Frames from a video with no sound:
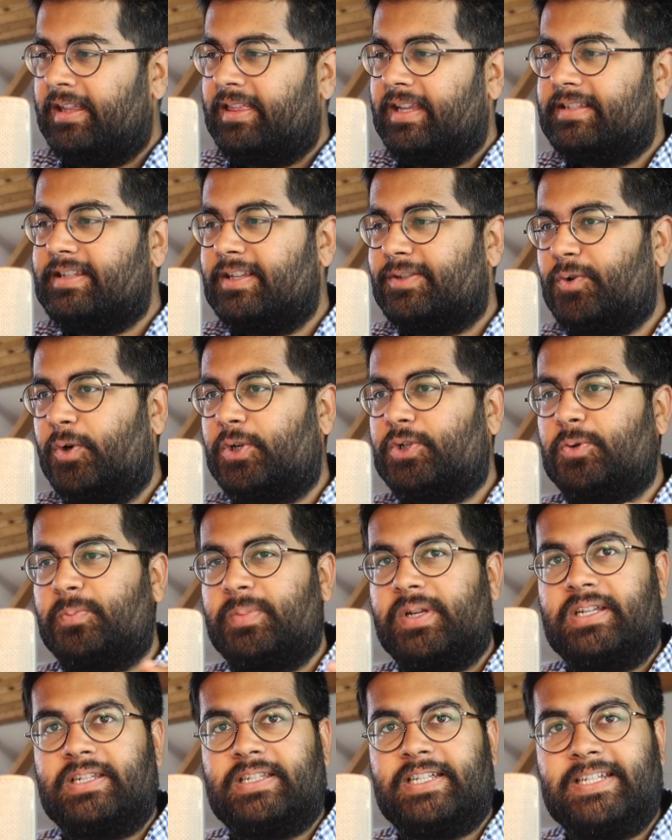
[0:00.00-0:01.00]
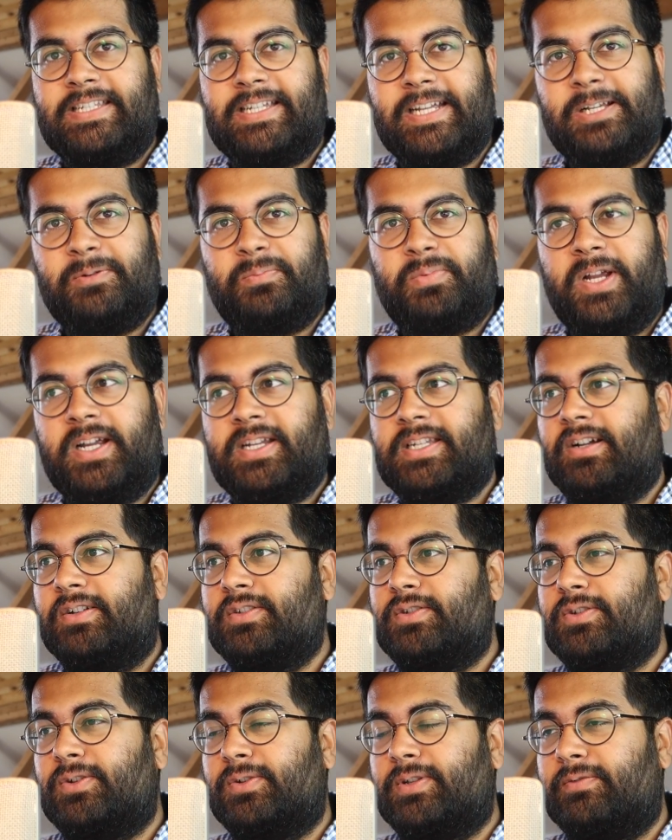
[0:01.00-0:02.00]
This is going to be a detailed
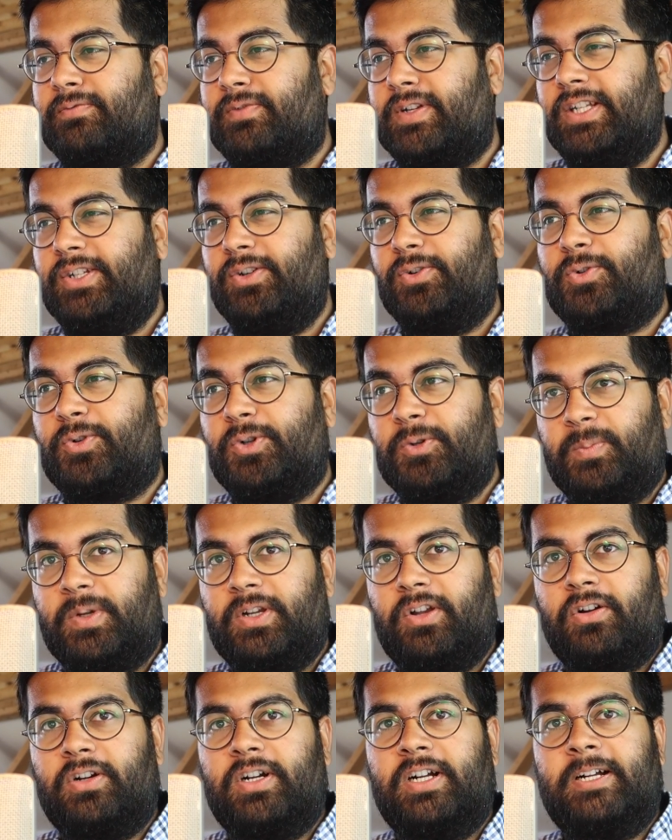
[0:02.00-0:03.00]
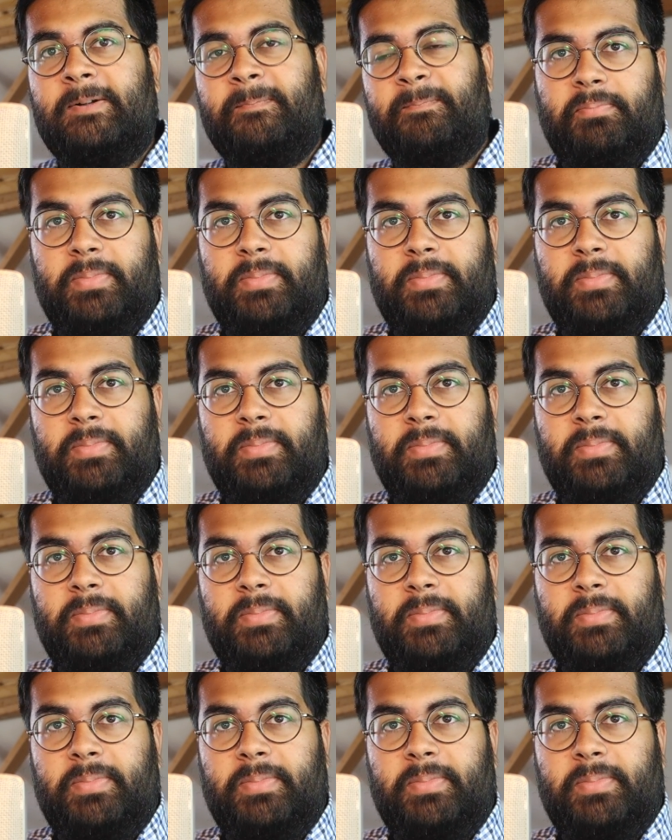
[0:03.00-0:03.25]
breakdown, so the video could be longer.